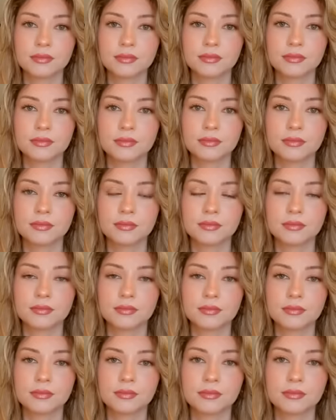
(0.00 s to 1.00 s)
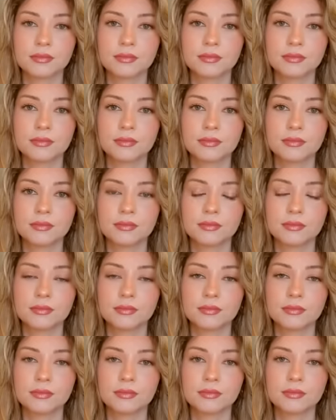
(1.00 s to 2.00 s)

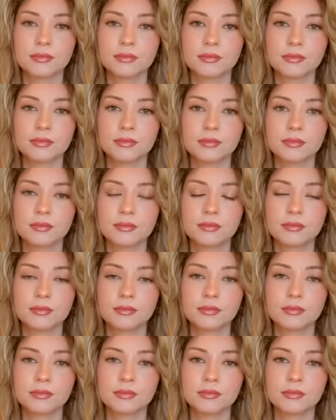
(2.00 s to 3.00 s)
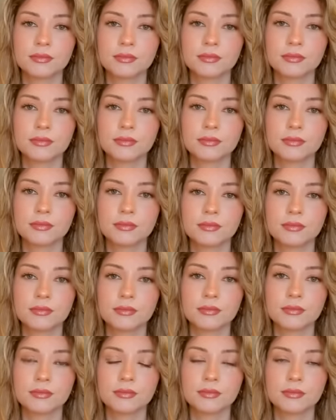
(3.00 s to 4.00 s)

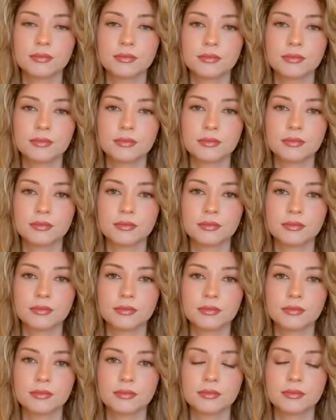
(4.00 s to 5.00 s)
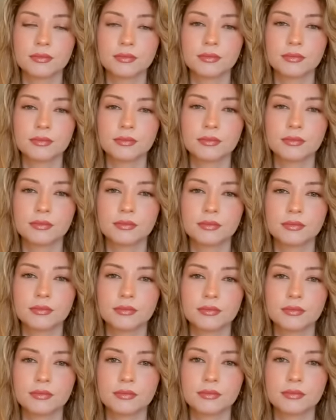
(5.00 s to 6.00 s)

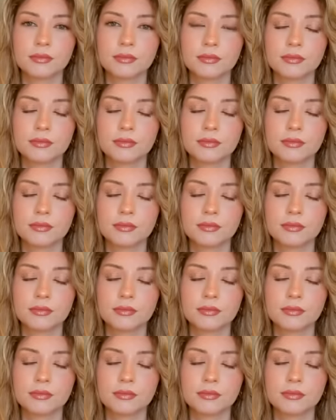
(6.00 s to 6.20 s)
(silent)